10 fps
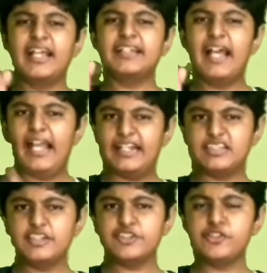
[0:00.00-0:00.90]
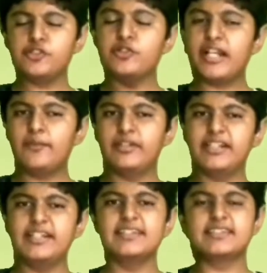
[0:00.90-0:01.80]
The acceleration due to gravity
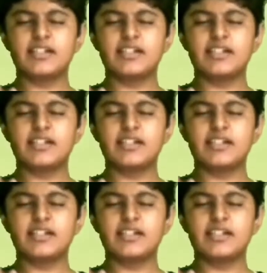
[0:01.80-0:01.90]
is